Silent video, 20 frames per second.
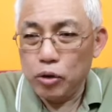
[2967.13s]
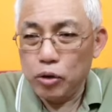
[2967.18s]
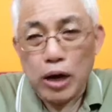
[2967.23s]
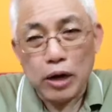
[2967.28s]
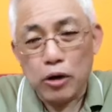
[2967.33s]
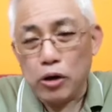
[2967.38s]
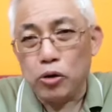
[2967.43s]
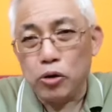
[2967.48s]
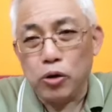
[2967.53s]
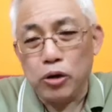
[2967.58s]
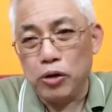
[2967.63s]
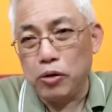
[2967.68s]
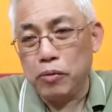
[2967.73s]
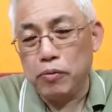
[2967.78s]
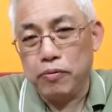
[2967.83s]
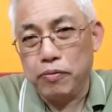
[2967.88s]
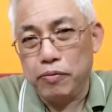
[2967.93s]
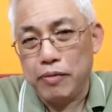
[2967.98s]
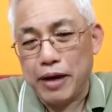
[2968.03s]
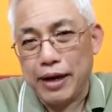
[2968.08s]
You're not going
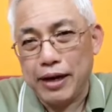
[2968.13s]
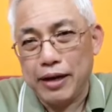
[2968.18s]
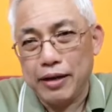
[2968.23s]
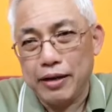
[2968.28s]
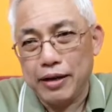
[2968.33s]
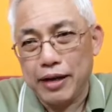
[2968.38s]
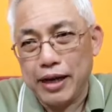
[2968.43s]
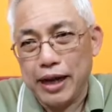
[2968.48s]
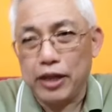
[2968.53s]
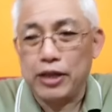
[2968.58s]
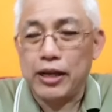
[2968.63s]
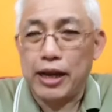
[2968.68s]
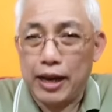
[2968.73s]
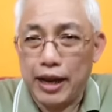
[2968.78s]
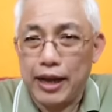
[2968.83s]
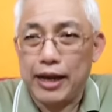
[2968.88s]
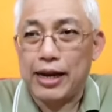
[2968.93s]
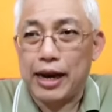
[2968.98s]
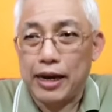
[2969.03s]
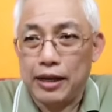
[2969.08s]
to find
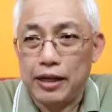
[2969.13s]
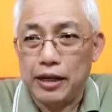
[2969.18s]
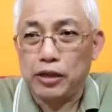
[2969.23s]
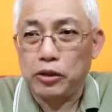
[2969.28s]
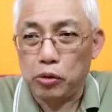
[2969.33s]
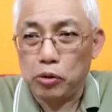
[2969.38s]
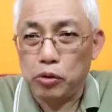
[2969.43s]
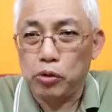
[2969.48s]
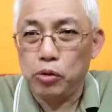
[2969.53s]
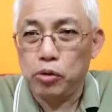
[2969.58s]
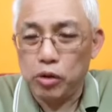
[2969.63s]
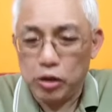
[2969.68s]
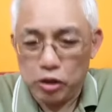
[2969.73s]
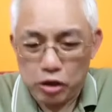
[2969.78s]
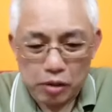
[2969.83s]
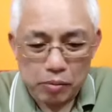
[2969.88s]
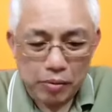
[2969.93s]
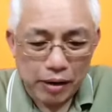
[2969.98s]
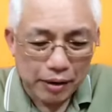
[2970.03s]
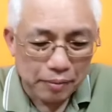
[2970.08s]
headhunters to do the
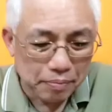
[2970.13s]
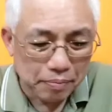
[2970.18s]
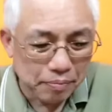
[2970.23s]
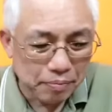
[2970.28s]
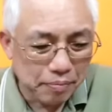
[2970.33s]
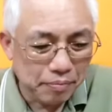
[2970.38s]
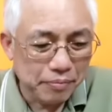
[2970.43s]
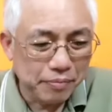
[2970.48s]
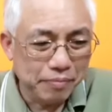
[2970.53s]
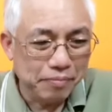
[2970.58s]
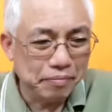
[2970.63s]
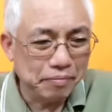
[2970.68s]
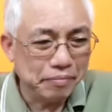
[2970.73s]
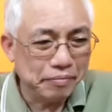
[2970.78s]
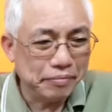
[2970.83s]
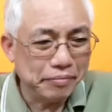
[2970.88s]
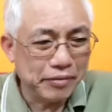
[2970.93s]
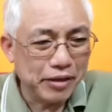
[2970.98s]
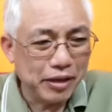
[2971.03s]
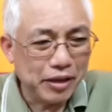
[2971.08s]
job, right?
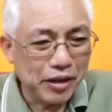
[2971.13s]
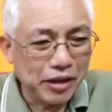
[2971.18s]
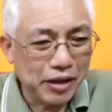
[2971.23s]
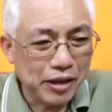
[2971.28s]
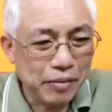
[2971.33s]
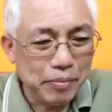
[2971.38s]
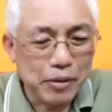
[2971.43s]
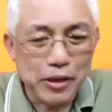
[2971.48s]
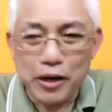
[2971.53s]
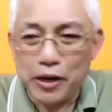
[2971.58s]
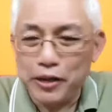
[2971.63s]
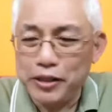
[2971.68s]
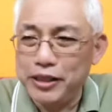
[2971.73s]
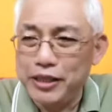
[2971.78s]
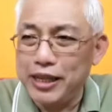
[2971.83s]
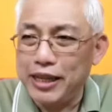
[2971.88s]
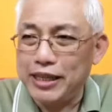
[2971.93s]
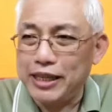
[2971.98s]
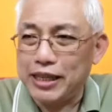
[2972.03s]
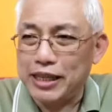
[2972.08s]

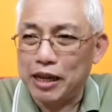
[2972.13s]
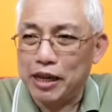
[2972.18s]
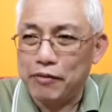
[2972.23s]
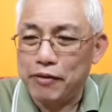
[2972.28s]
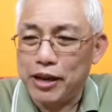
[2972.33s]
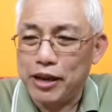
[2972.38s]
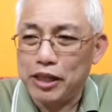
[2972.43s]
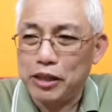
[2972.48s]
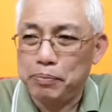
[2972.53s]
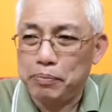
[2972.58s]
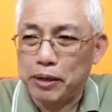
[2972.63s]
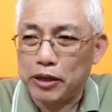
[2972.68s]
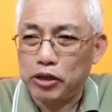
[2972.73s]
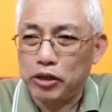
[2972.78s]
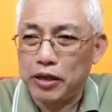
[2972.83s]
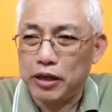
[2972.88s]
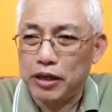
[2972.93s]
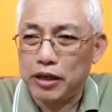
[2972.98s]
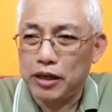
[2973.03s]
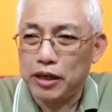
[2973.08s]
Because this is a very
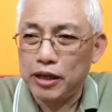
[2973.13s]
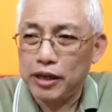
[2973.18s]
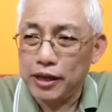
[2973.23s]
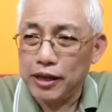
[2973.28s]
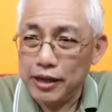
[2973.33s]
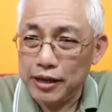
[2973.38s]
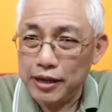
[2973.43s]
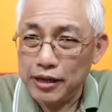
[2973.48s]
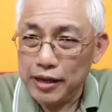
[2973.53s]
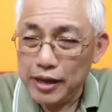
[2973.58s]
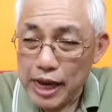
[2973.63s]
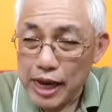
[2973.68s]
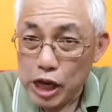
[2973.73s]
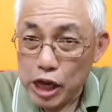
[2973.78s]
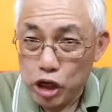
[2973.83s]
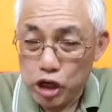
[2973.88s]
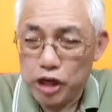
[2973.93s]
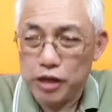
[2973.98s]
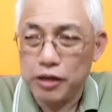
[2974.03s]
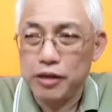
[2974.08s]
special
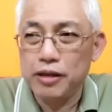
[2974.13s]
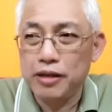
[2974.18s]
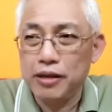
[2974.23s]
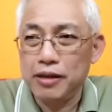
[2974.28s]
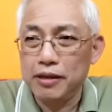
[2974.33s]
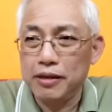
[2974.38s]
niche